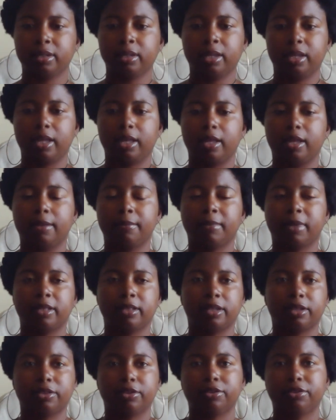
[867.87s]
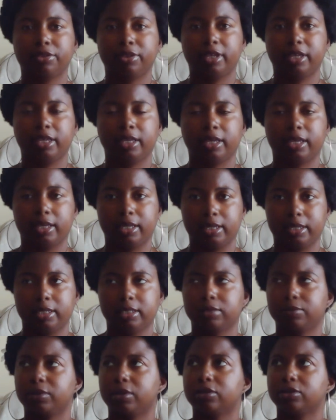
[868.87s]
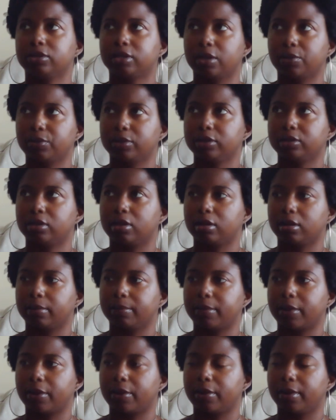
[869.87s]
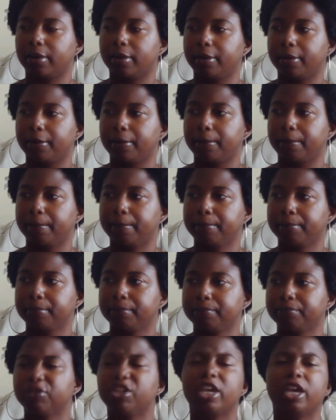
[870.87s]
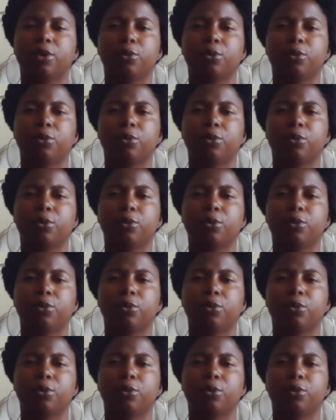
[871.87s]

Another thing is, what else do I want to talk about?